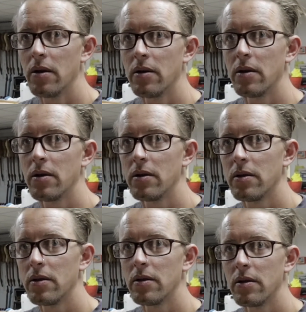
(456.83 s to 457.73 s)
But as you say,
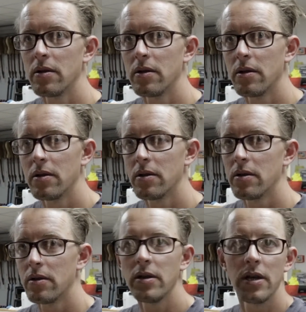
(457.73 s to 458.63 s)
that's very
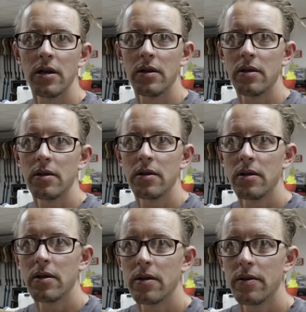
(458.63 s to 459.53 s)
straight and hard
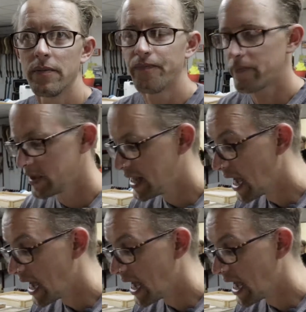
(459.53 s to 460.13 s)
and flat. And it